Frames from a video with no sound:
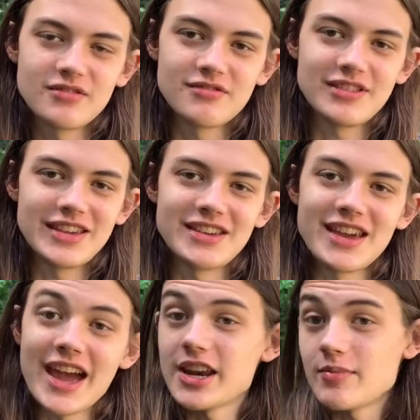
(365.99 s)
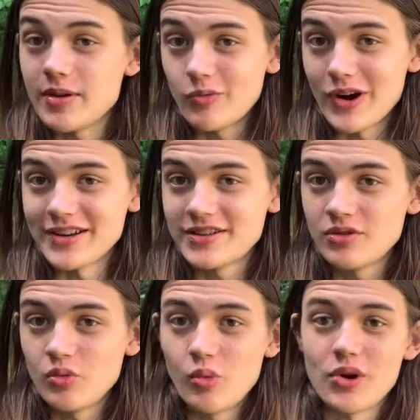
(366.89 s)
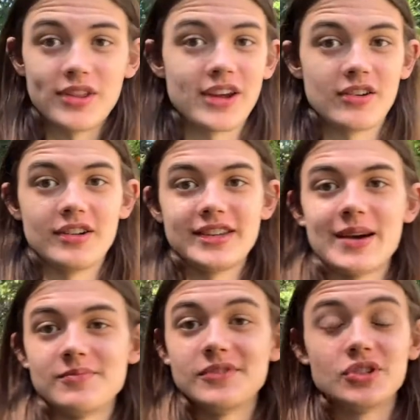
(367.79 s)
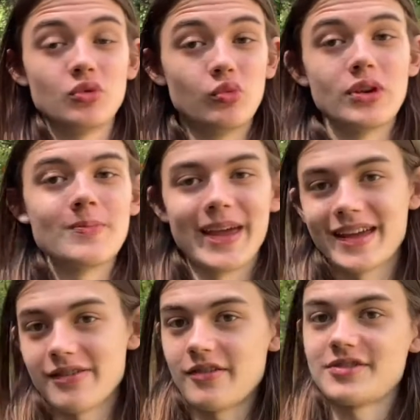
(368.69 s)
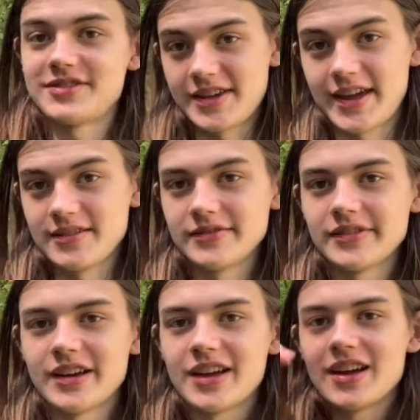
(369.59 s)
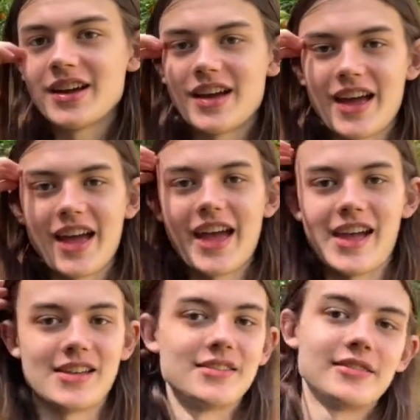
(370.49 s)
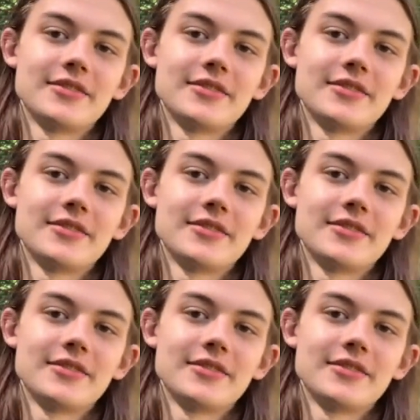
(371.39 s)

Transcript: the enemy went, where they could attempt to remake their save and